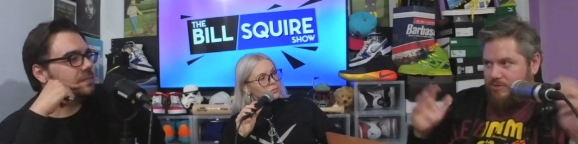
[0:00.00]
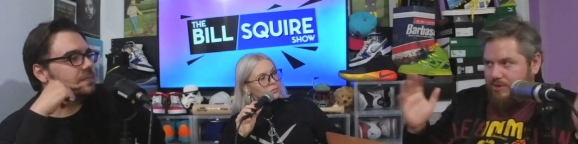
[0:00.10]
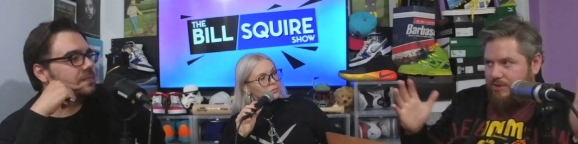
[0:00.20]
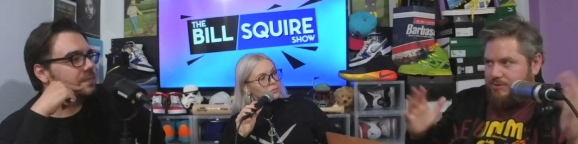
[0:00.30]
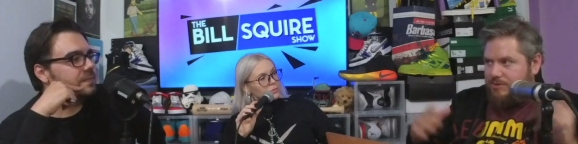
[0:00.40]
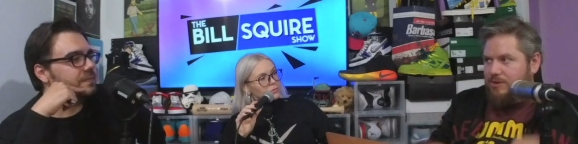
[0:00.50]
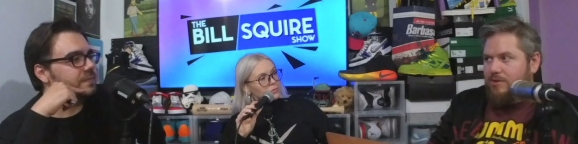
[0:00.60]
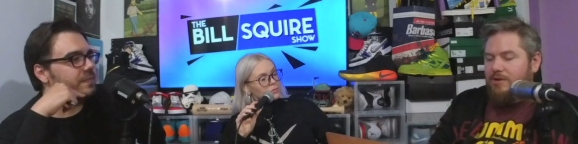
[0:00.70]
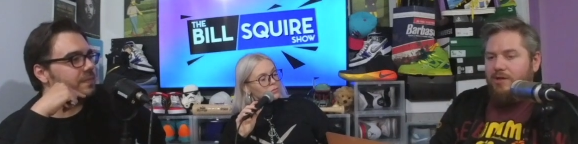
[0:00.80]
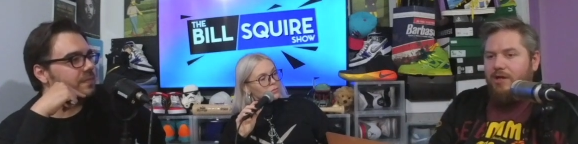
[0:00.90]
Speaker 1: like it's
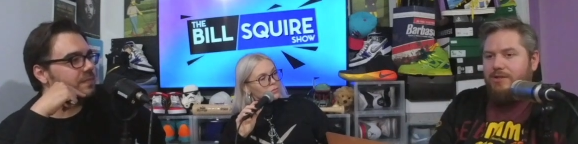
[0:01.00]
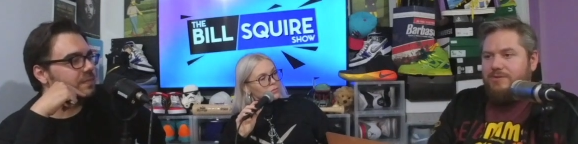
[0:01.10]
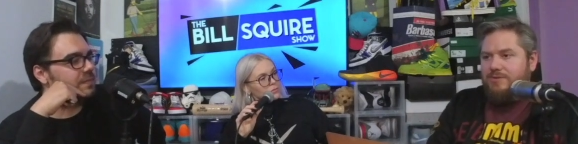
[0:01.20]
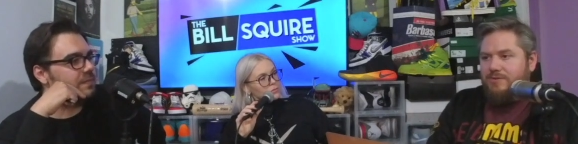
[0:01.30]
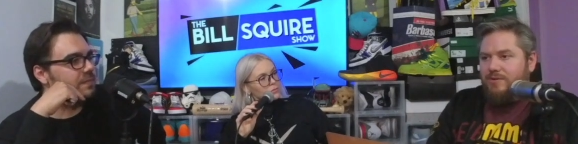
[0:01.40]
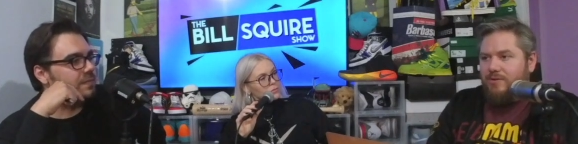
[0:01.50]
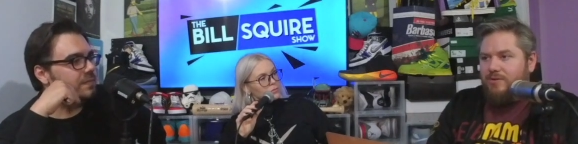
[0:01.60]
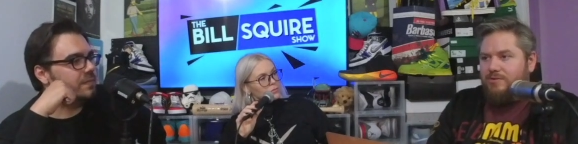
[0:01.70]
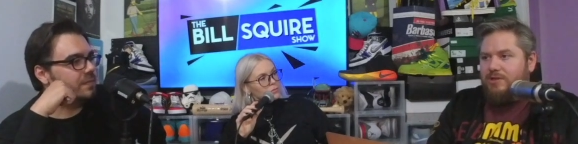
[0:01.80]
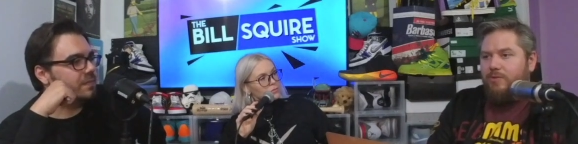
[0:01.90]
mm. it's
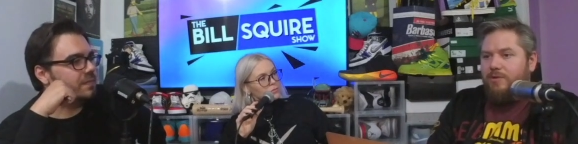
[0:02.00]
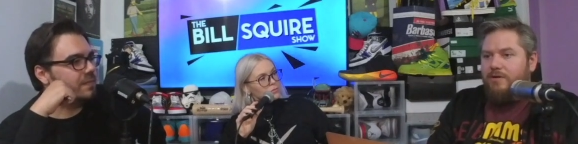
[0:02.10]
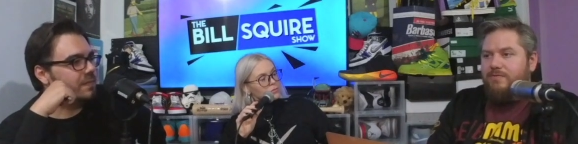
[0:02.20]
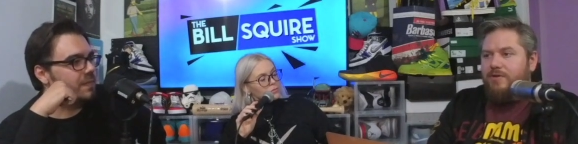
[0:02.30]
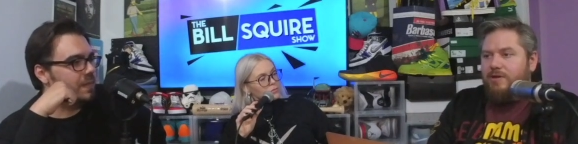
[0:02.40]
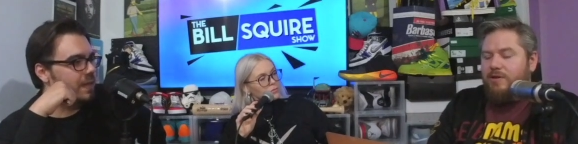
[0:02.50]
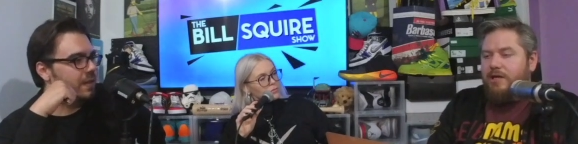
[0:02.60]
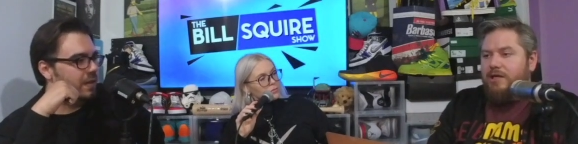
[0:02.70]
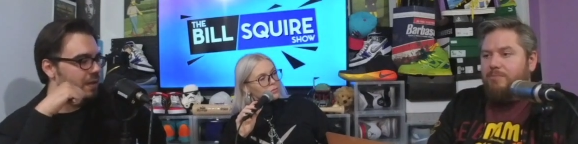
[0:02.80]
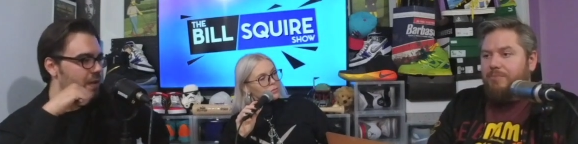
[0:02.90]
there's not really a feeling
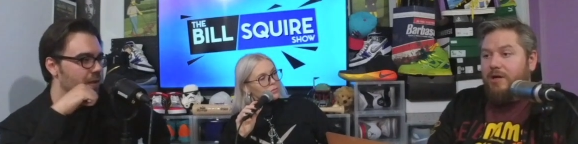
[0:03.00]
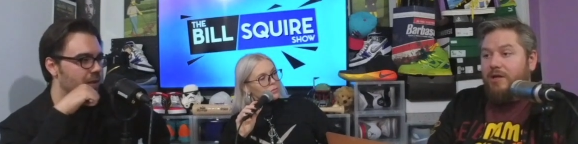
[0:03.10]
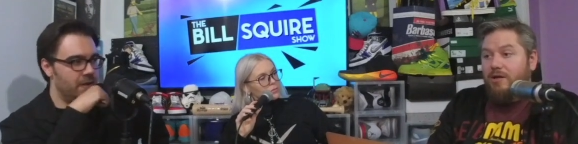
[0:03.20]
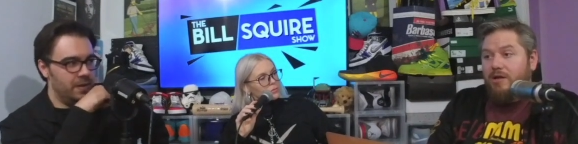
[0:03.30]
like it, but